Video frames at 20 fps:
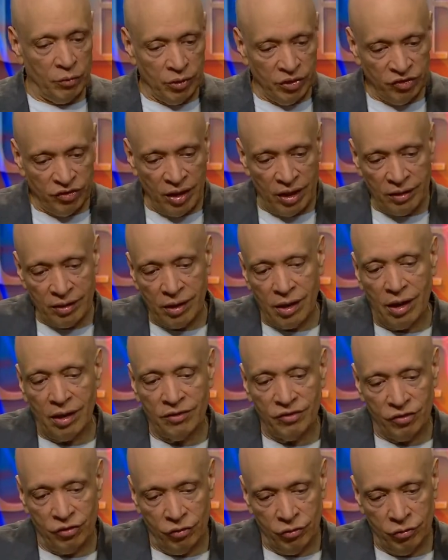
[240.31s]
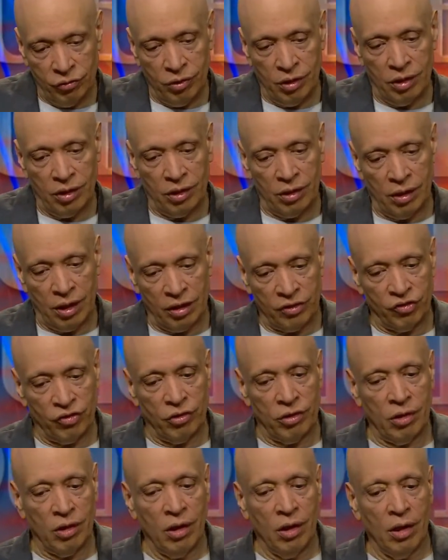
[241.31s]
Edwige Danticott's new
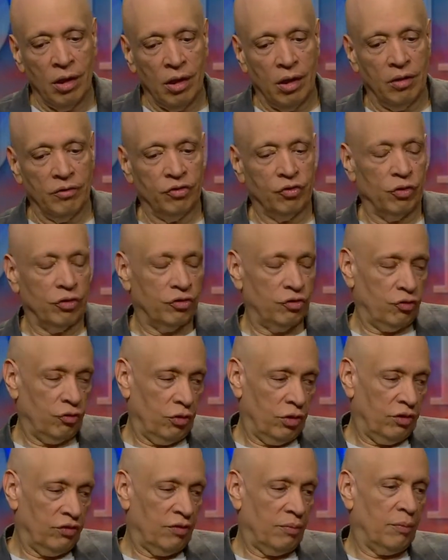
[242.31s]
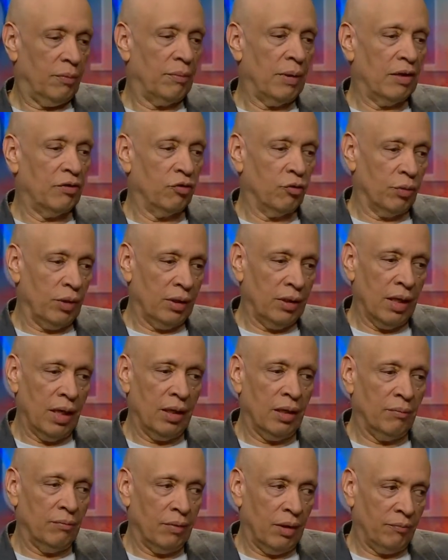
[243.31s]
collection of short stories. I'm about to read
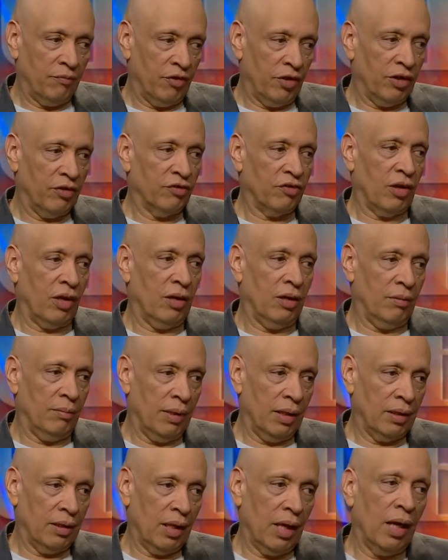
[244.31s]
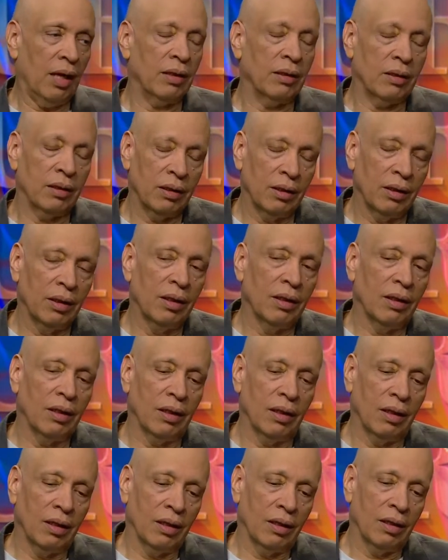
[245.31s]
that. I'm very excited about that.
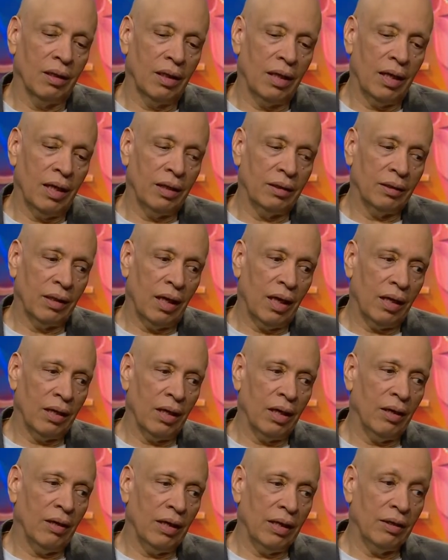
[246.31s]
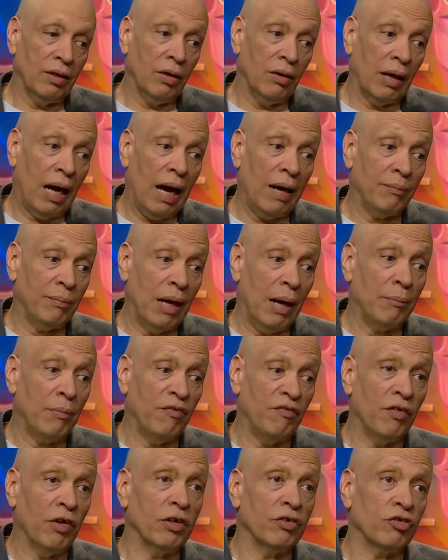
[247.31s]

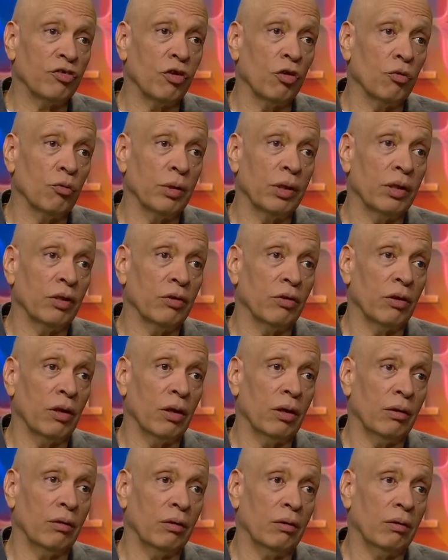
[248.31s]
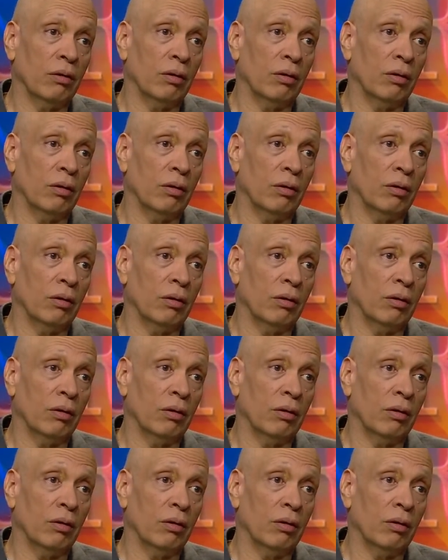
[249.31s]
I'm a very slow reader, though.